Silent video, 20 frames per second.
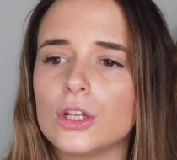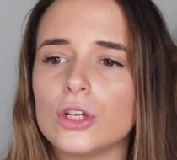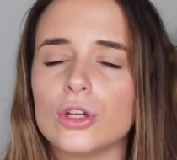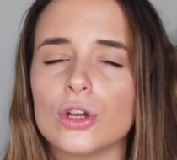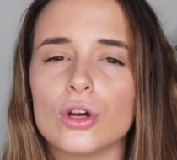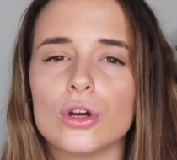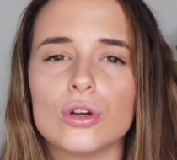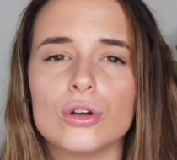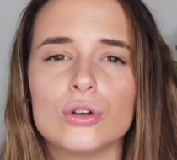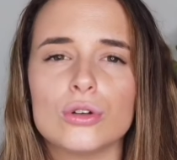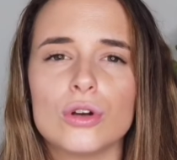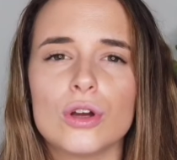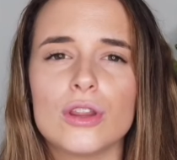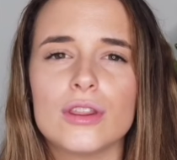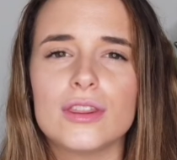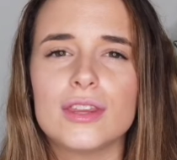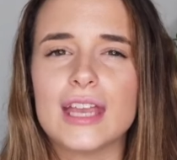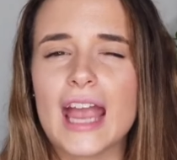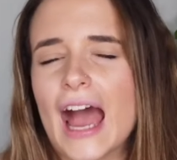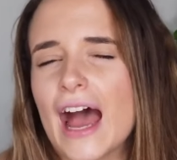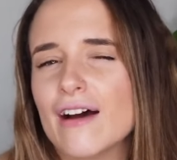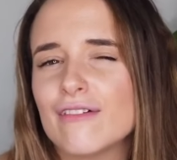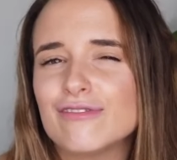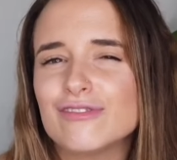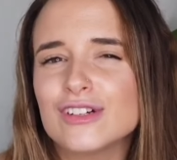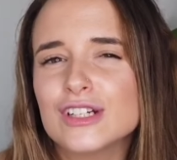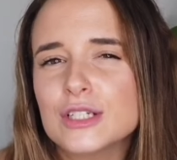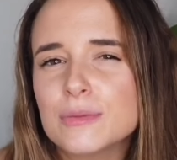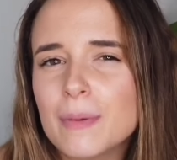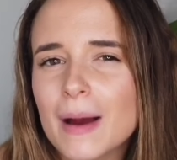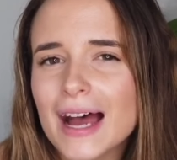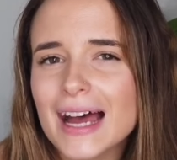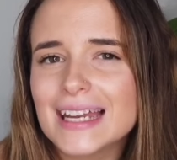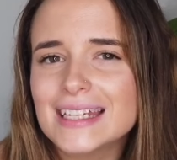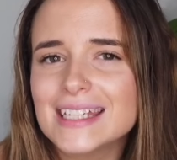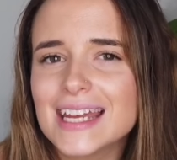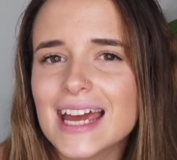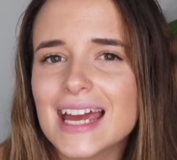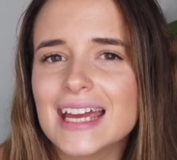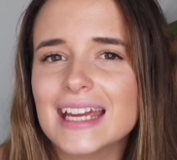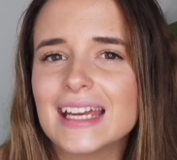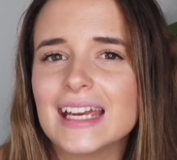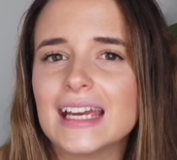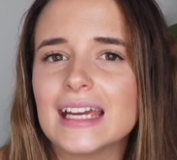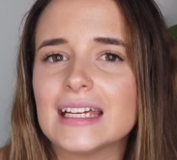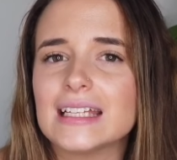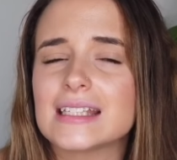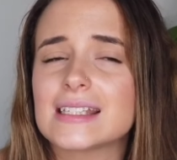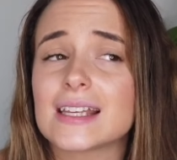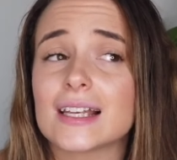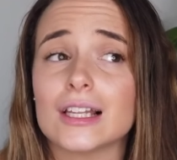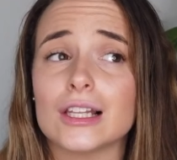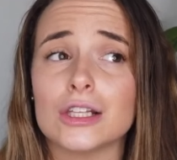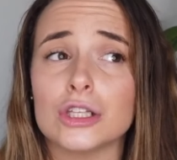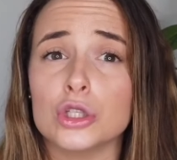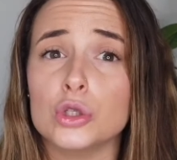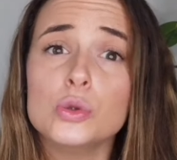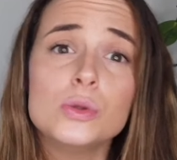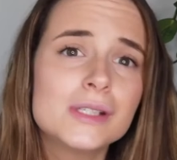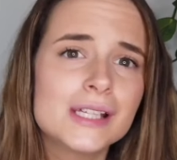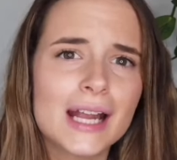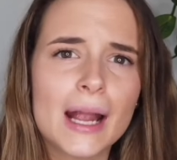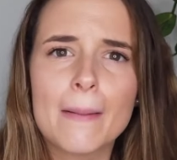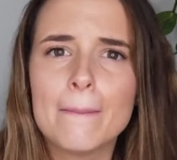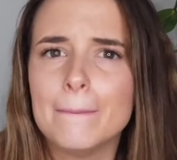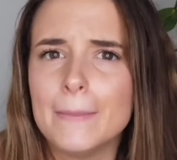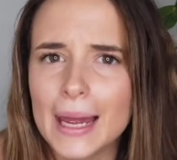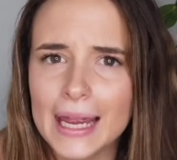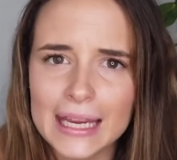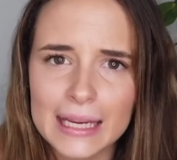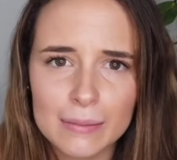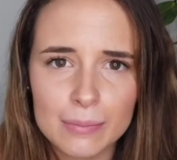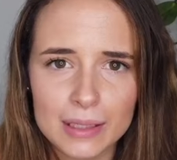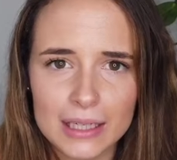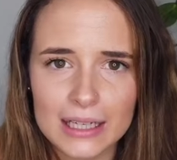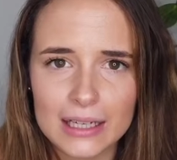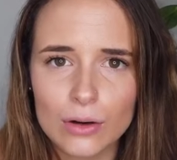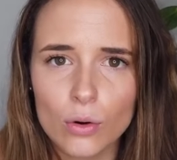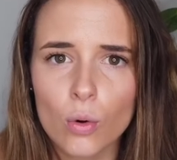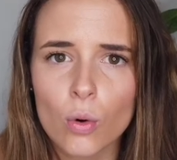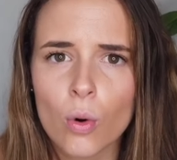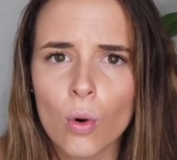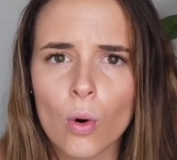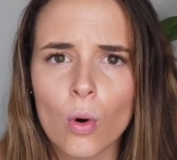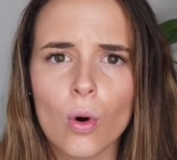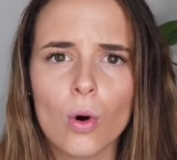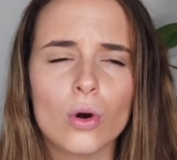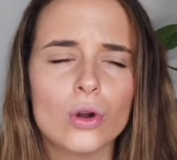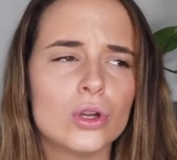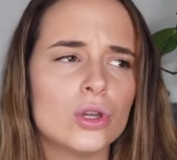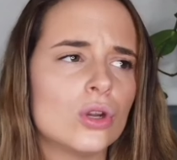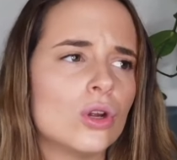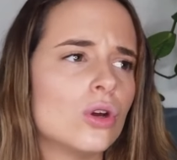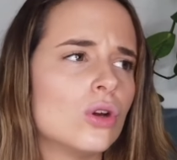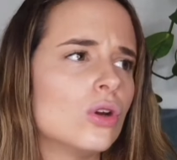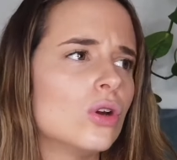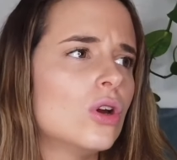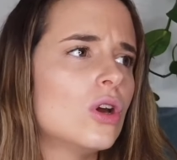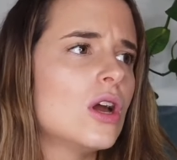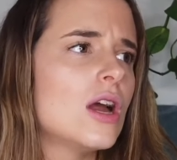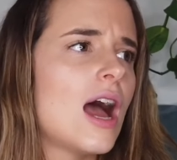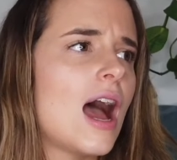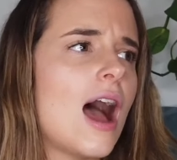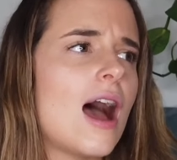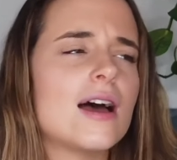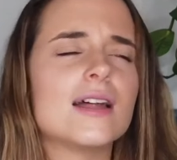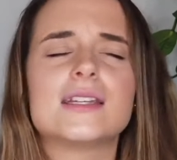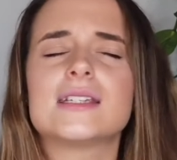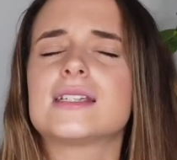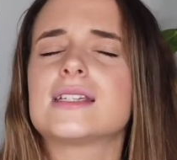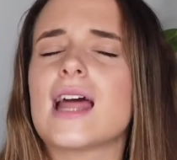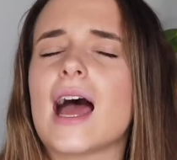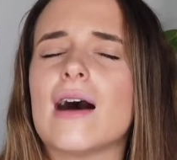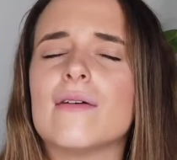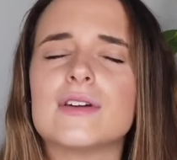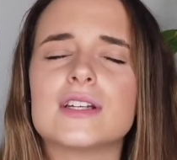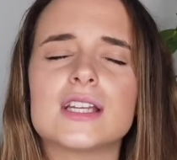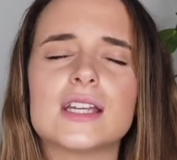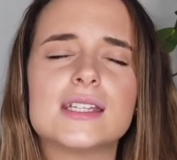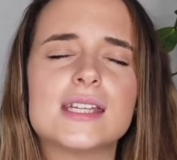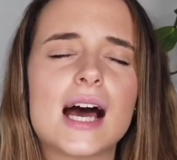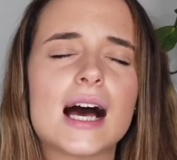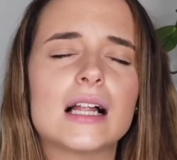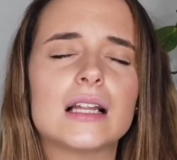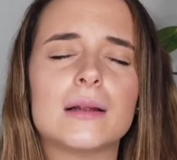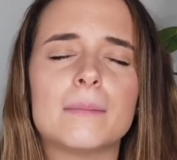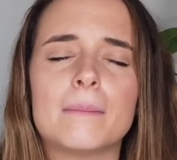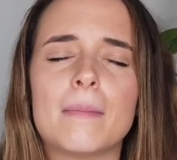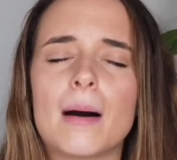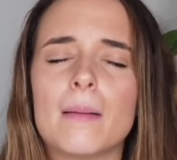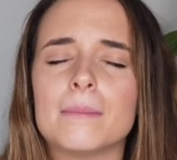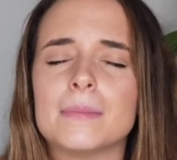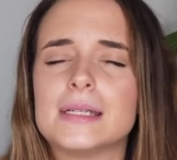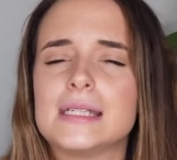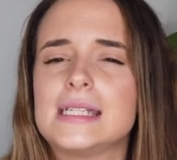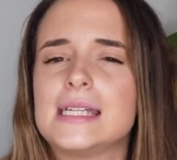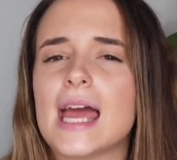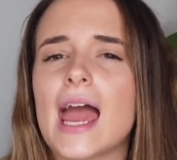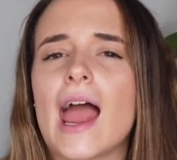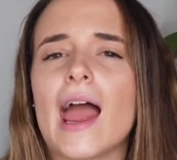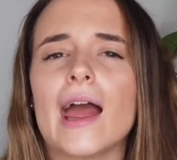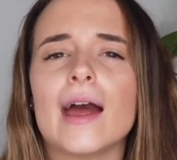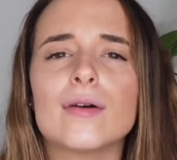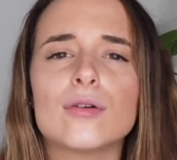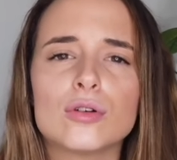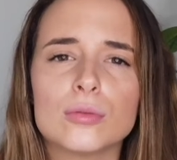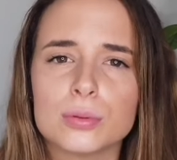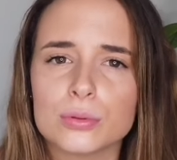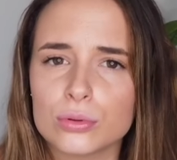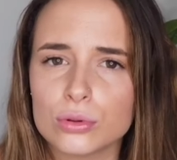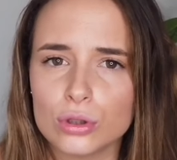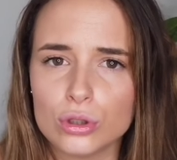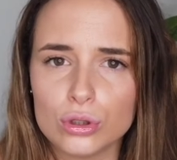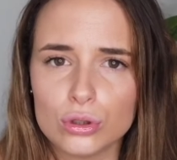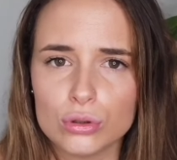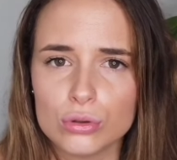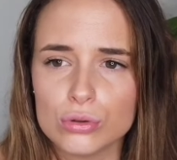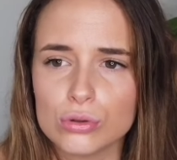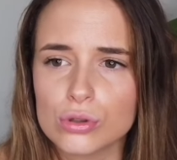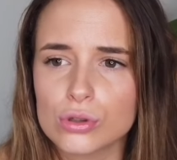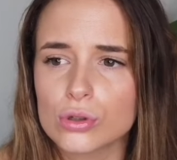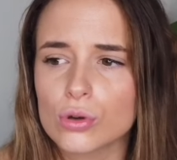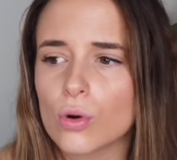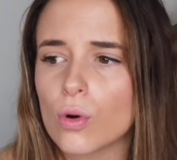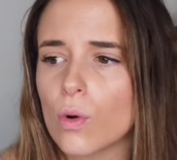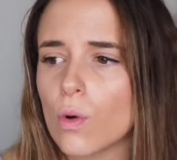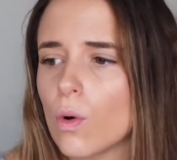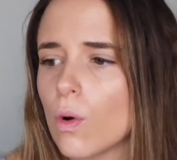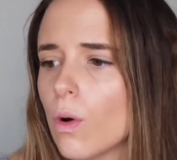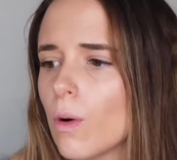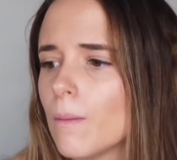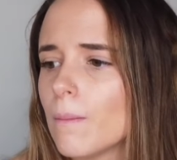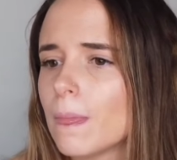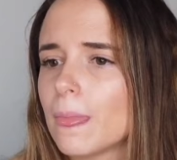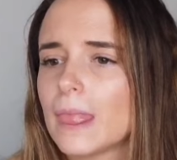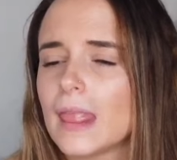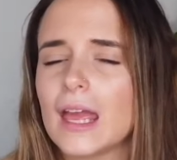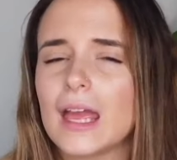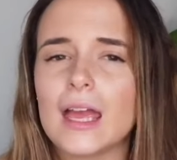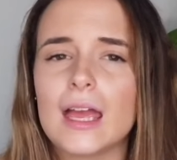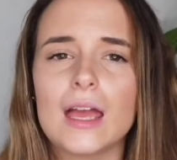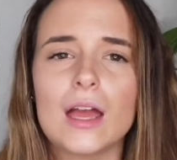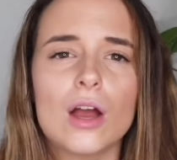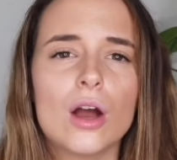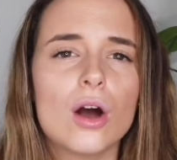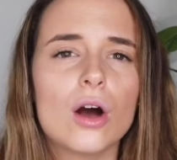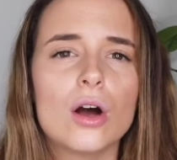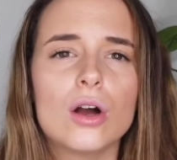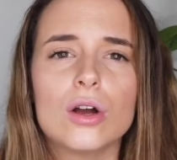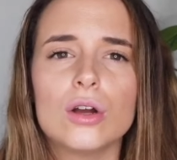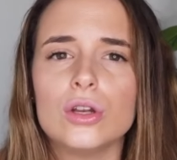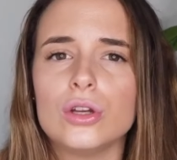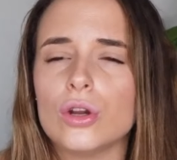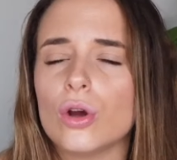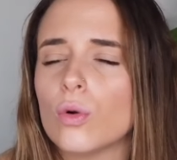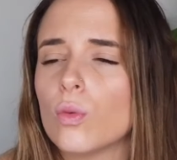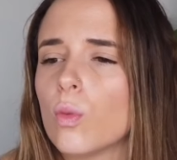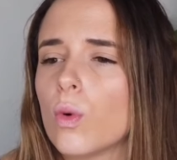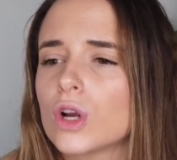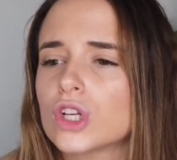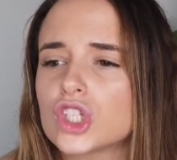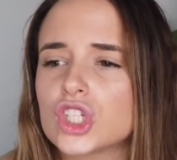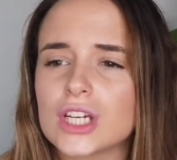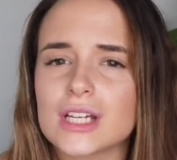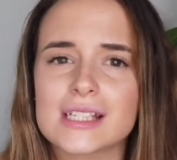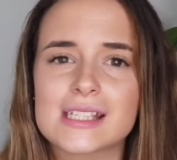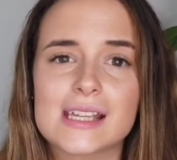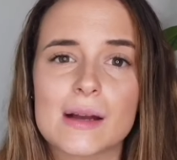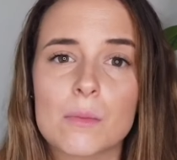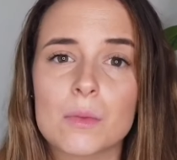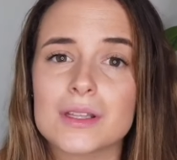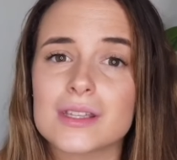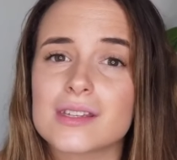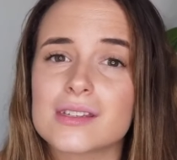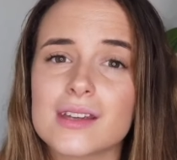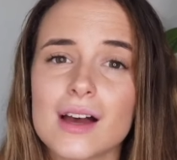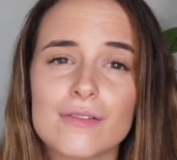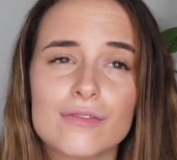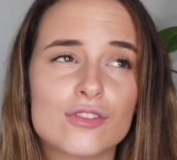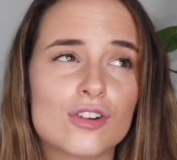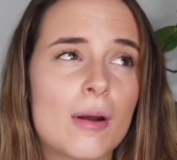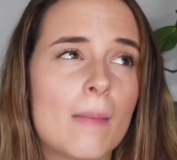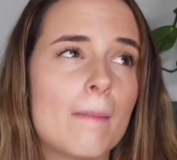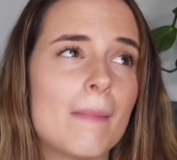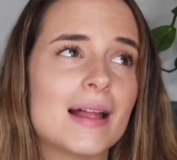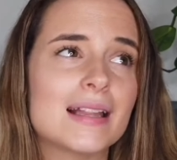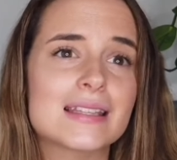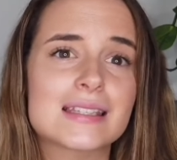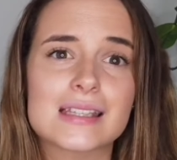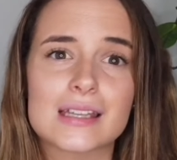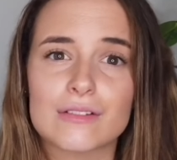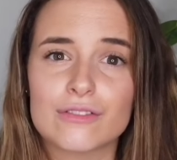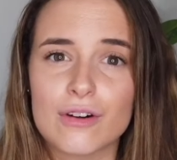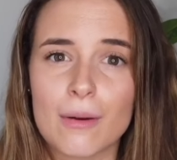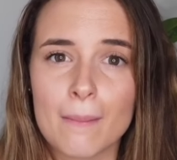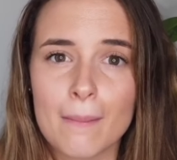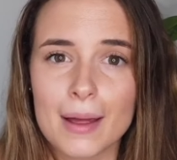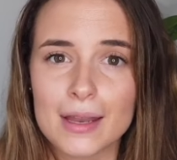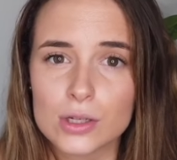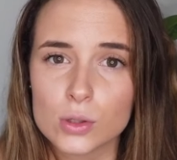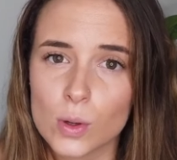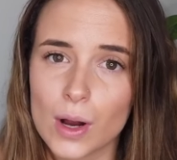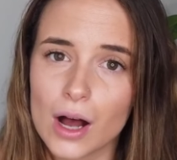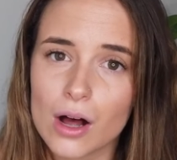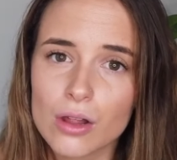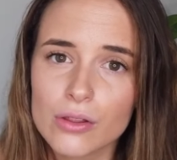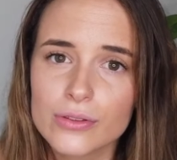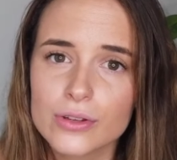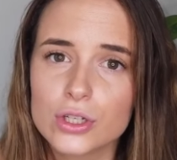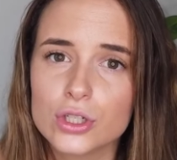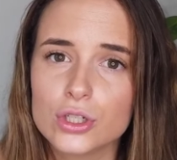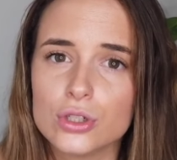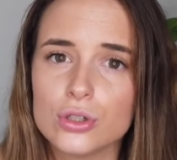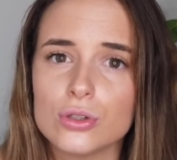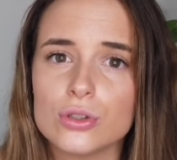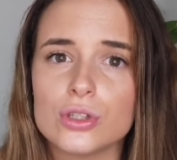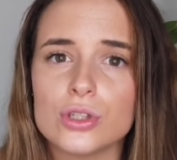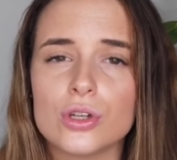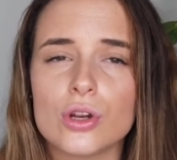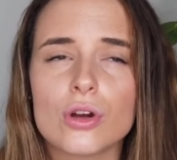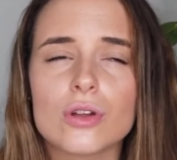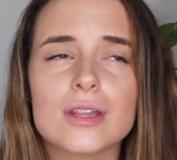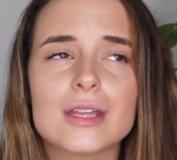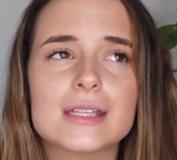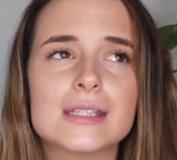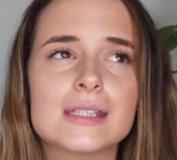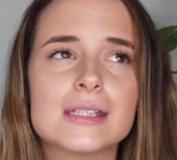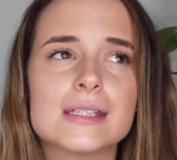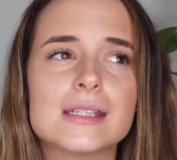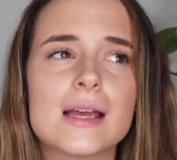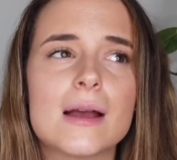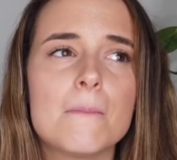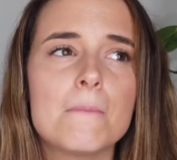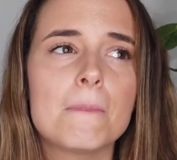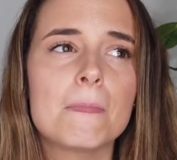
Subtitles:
you know, the average bad day, it's losing a baby, or, you know, having to tell a mum terrible news, or, you know, watching someone suffer immensely from mental health issues. You know, there's these